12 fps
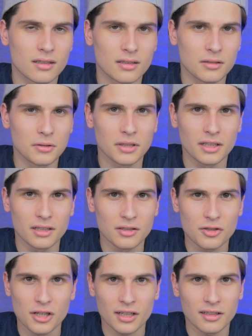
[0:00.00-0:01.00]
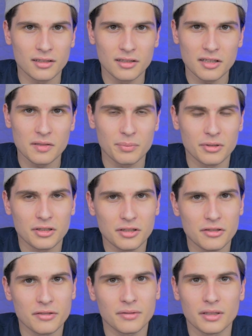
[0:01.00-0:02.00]
you can check these
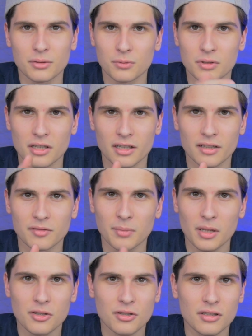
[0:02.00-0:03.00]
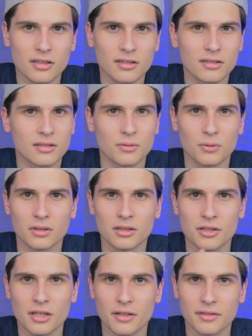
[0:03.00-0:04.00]
parts which I have mentioned,
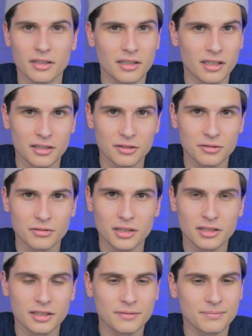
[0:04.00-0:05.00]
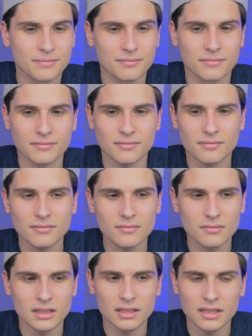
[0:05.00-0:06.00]
whichever car you're running.
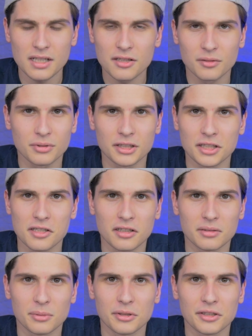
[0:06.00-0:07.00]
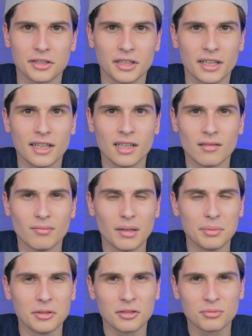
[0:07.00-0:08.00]
These are pretty similar,
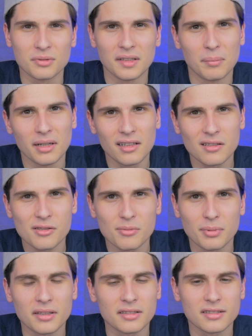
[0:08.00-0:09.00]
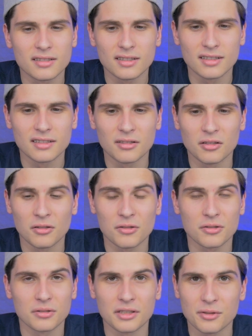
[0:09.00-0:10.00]
maybe not with the belts, but
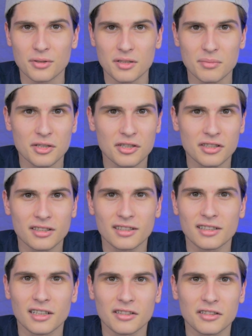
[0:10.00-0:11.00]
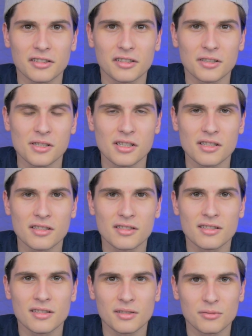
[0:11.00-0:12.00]
also the transmission. In other cars
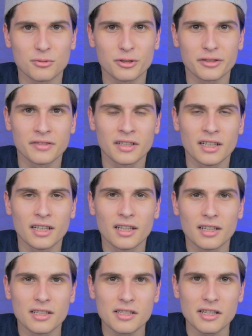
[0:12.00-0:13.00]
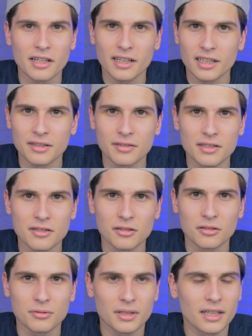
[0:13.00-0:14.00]
it's worth checking if it's
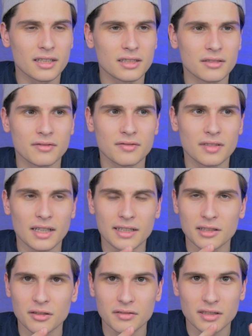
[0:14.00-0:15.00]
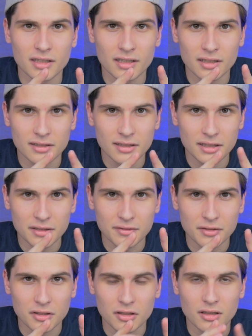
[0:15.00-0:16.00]
alright, if any of the teeth
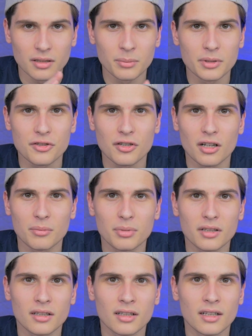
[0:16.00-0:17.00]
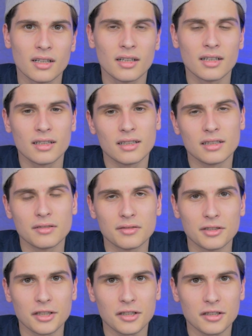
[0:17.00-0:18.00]
are a bit sharper. If
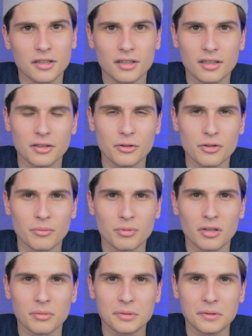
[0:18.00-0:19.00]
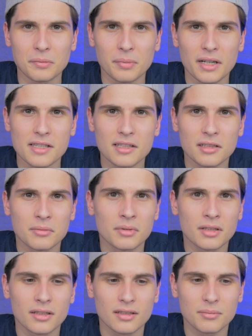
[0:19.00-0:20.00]
they are, you should probably replace them,
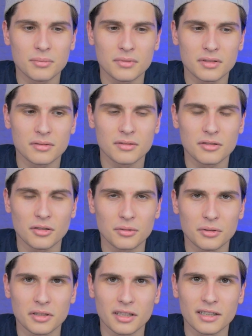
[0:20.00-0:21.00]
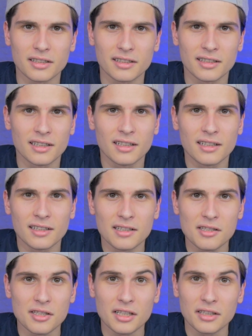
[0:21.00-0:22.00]
so you can
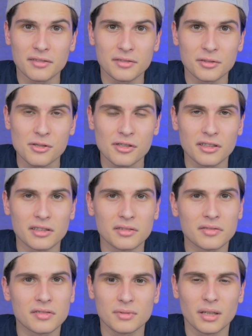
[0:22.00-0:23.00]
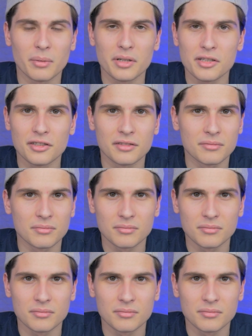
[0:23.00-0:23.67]
save yourself damaging